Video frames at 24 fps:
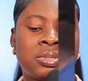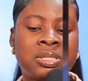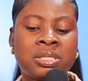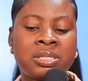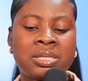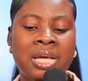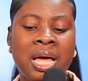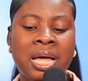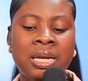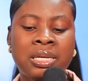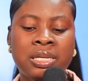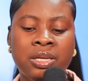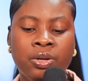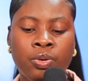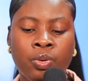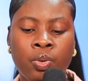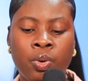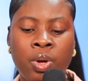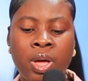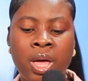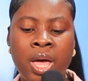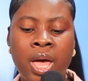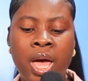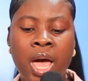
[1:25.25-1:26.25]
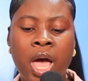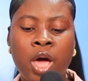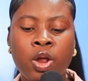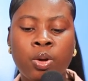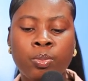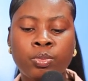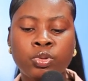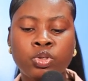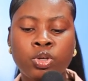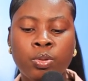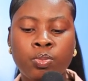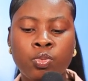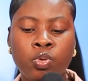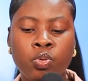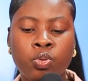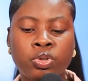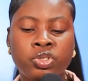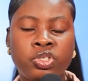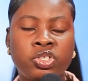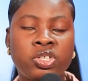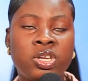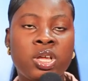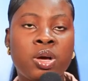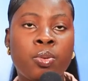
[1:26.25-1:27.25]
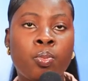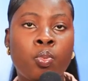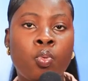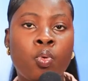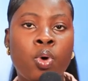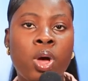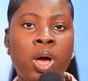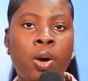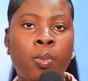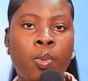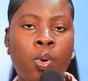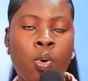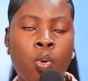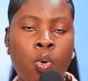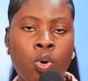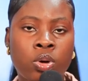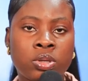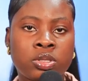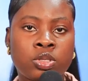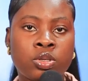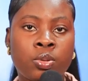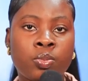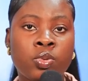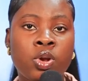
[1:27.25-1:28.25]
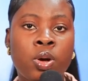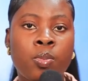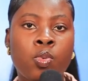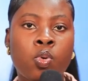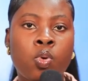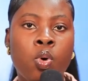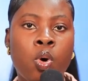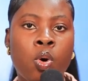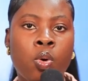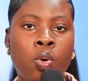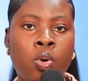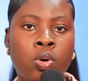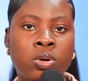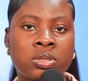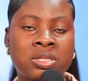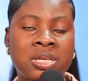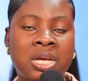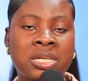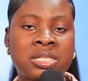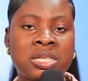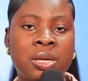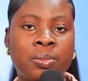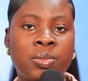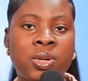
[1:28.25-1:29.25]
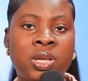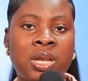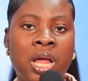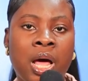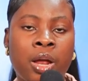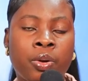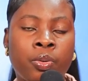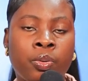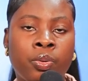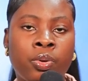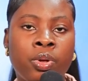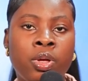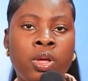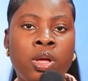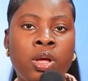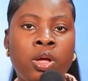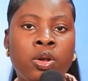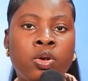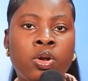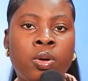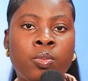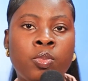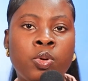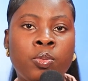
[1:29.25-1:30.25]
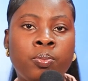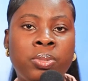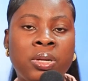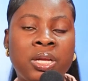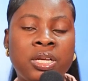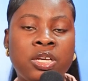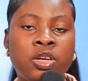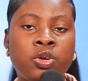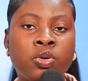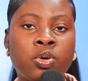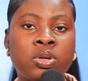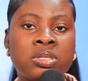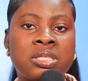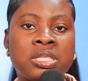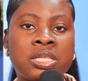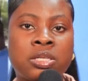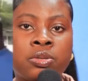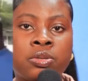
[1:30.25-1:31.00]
to Sadino and on the Moko Ginemu ever court. Some don't call court Saturday Nano no moon played not